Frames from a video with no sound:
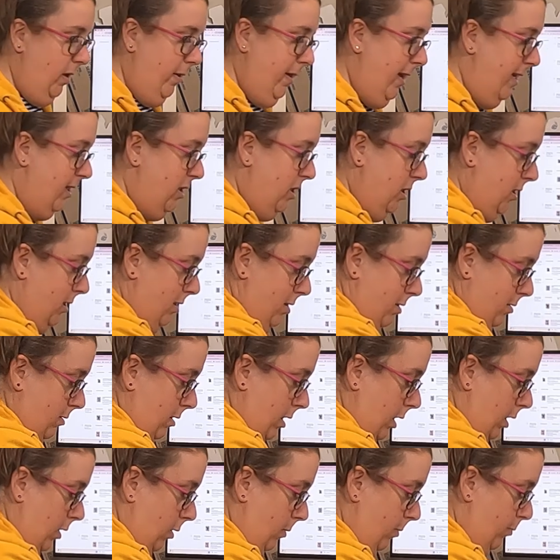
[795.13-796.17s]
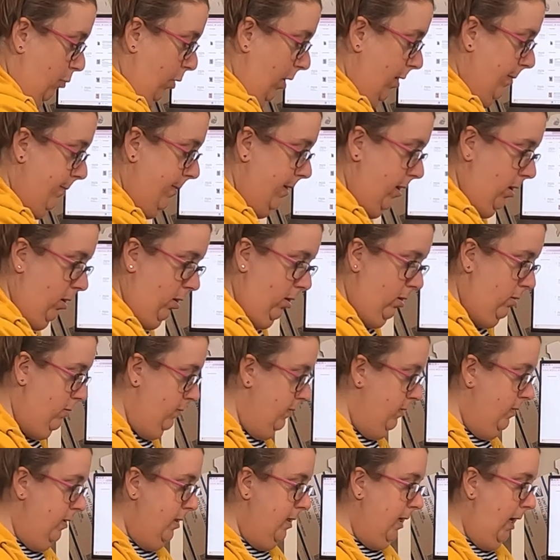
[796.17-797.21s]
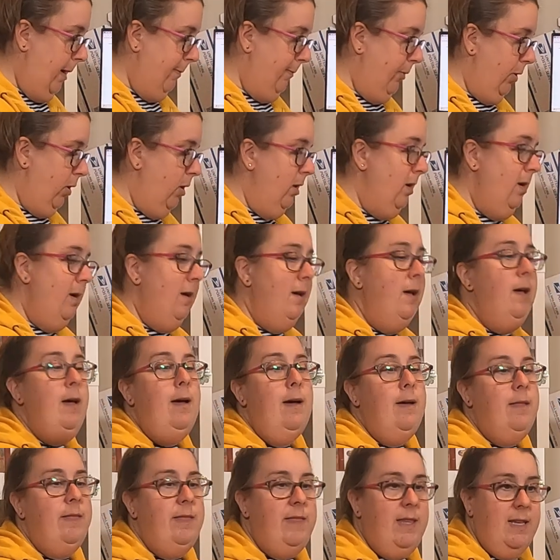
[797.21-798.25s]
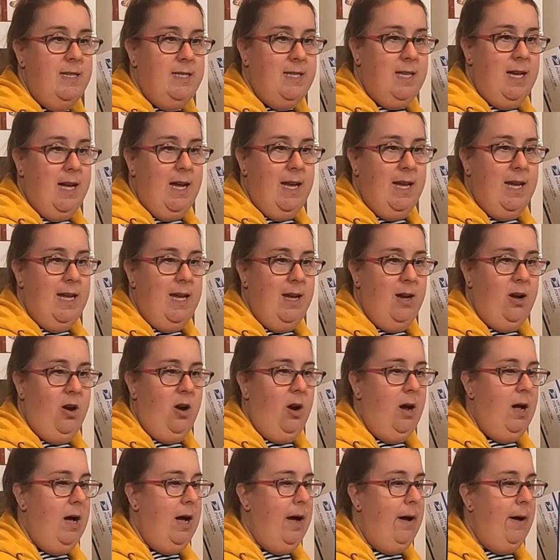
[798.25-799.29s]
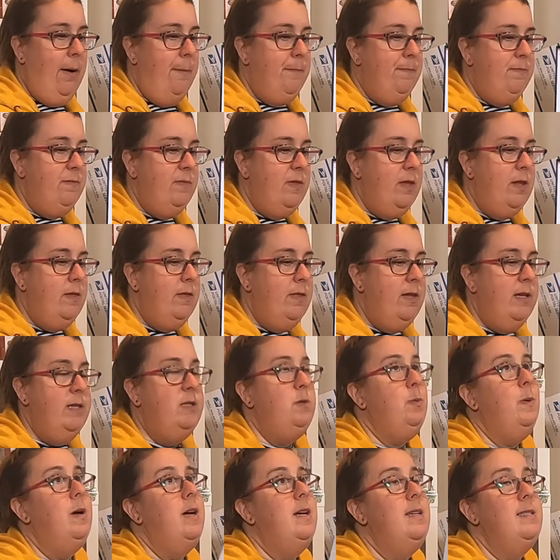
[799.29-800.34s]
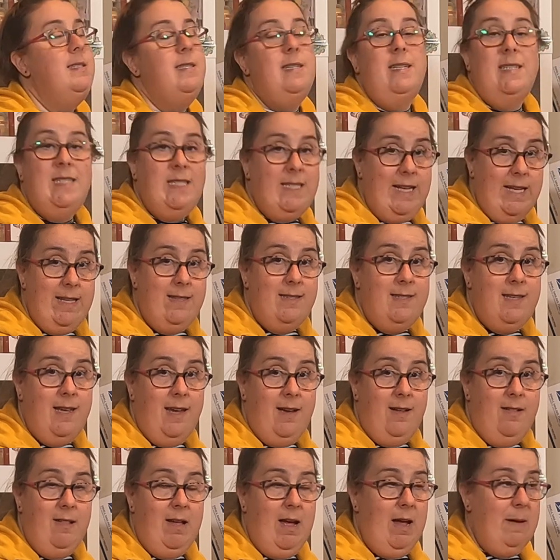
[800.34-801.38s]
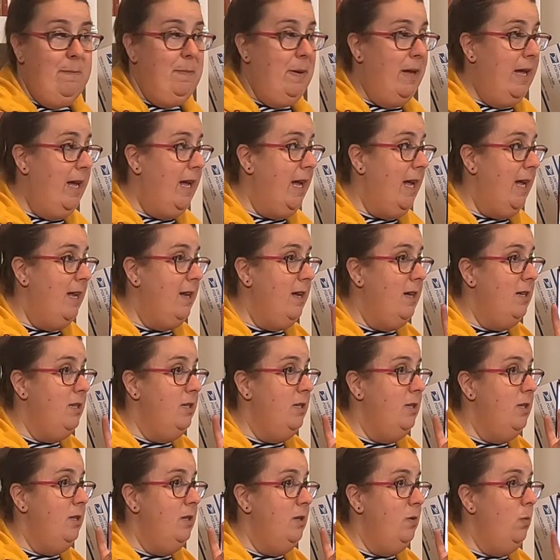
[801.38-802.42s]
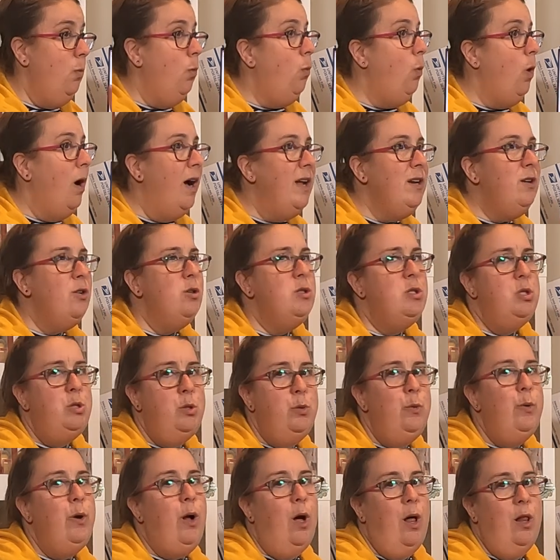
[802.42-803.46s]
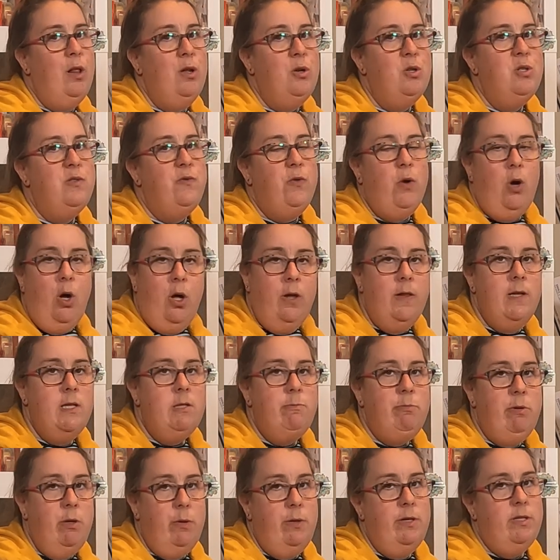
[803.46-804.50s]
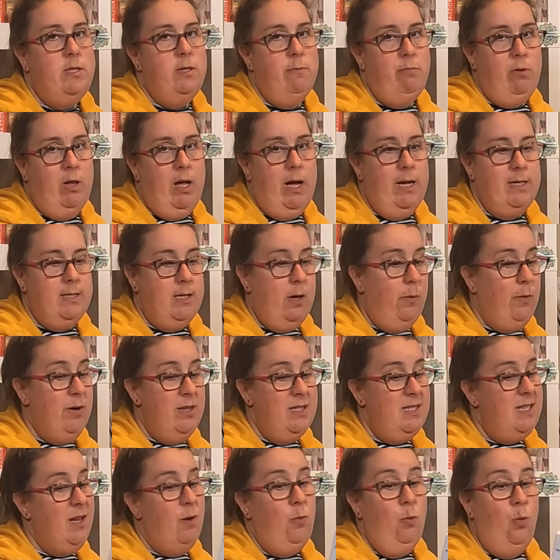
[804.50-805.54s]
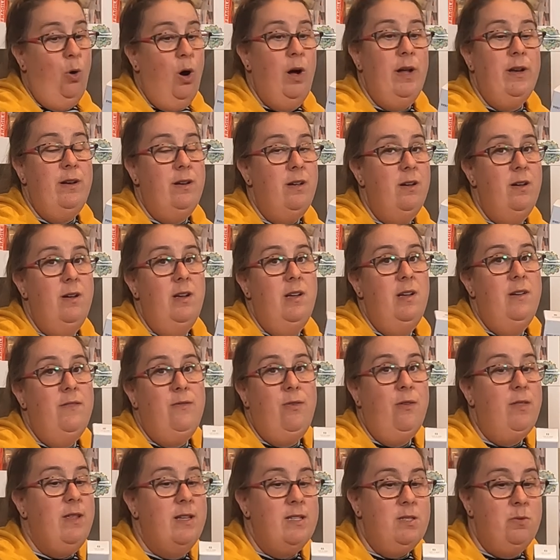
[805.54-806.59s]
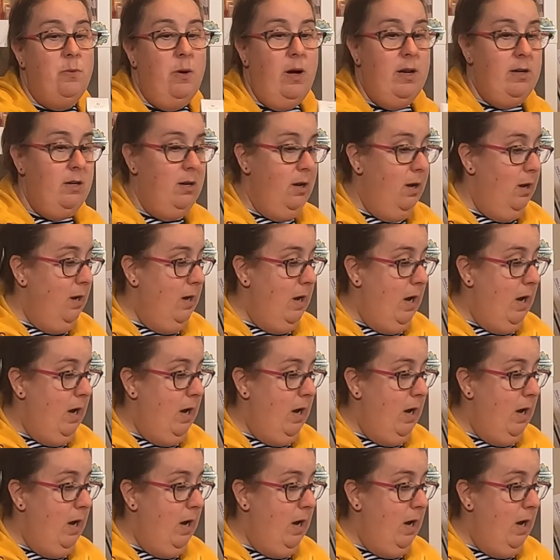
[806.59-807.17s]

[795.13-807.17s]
So that's just a little bread and butter topper. This guy here, this was an estate sale. I paid $1 or $2 for all this beauty supplies. I want to say $1 for this one.